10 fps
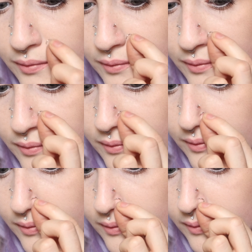
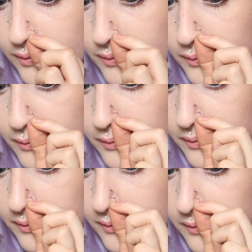
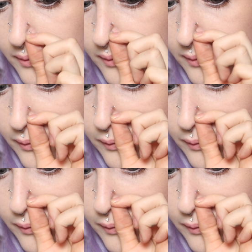Nothing is said.